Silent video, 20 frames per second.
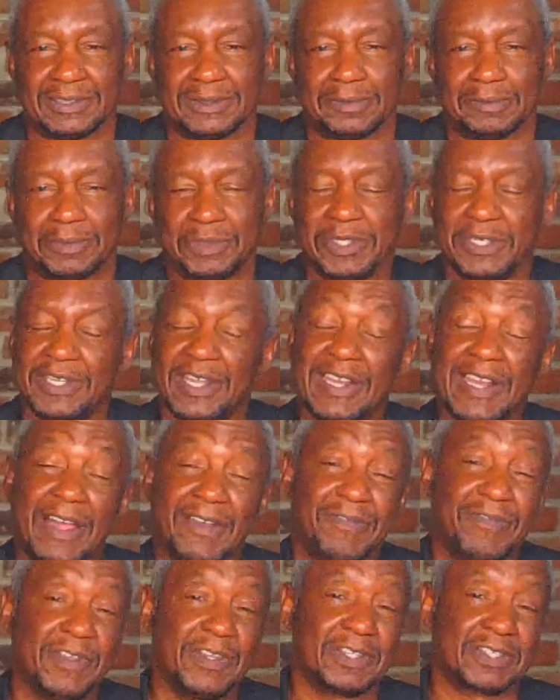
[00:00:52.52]
But tonight I
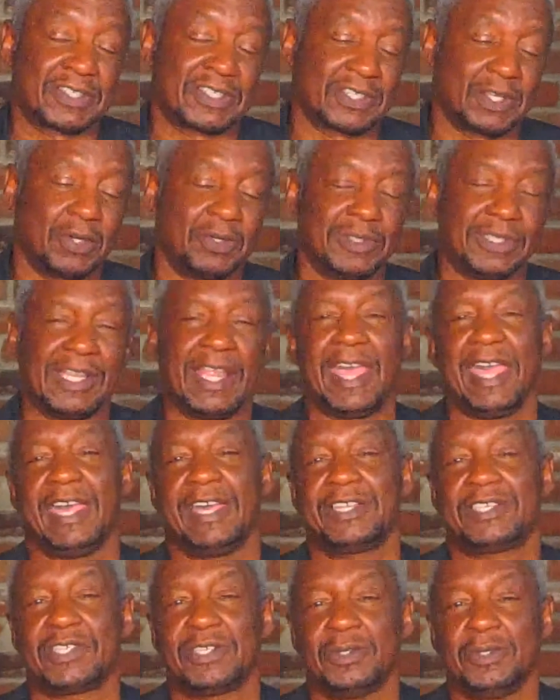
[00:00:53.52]
feel so
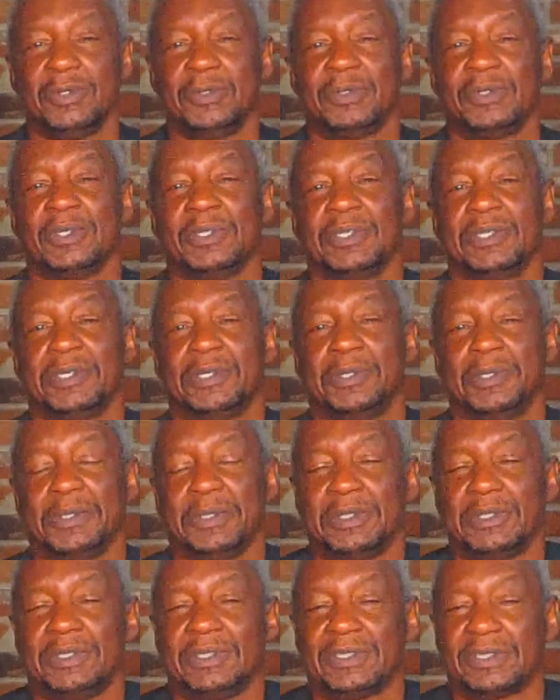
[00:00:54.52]
led to
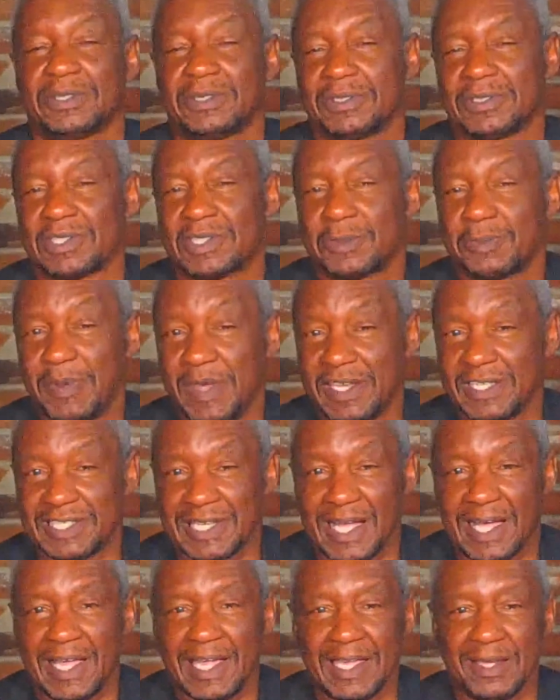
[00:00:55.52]
spend
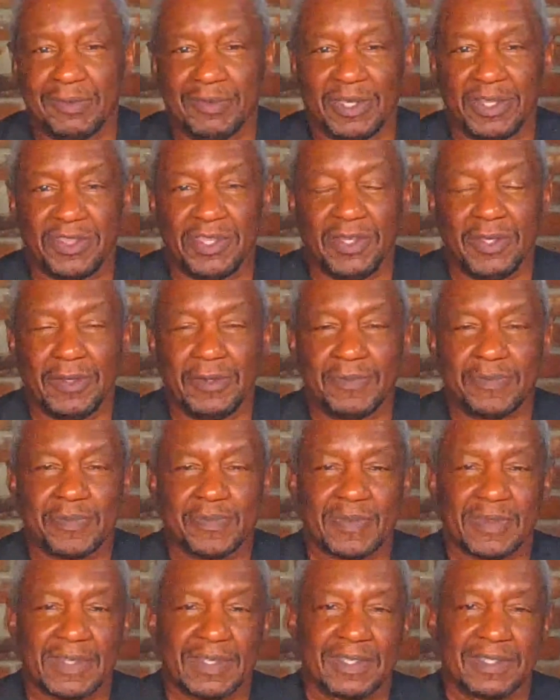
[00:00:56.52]
time with you
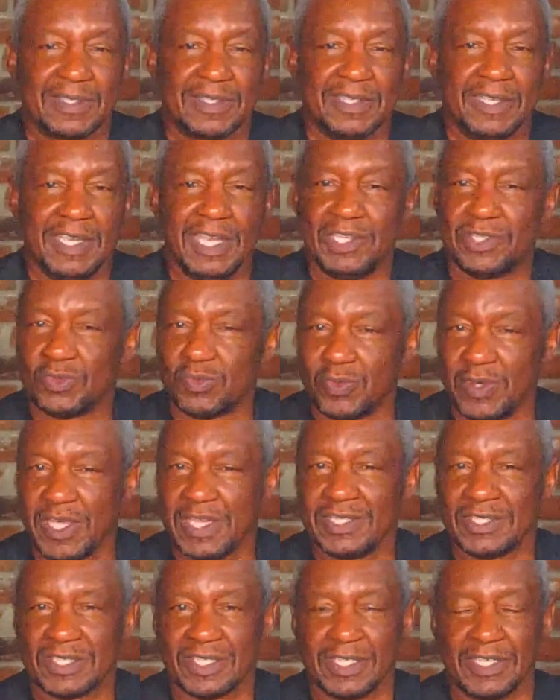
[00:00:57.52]
each
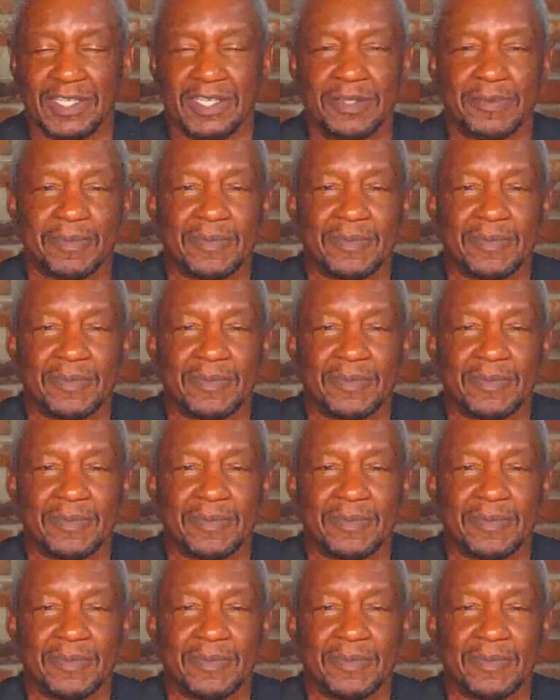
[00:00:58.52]
Wednesday